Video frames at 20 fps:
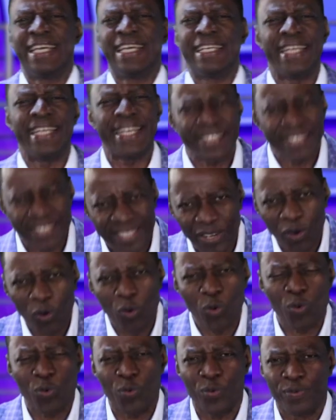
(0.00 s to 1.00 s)
let
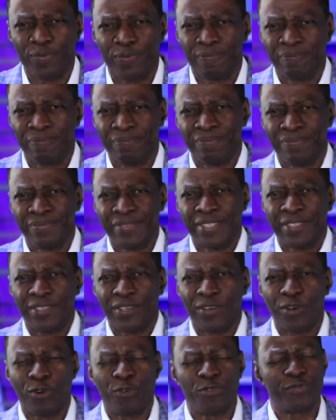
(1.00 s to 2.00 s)
go
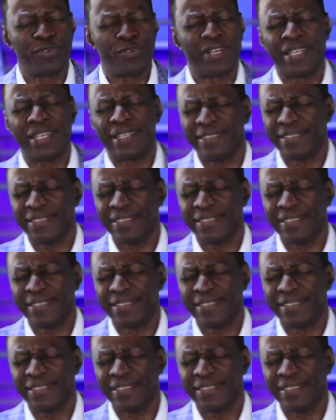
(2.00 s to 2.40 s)
of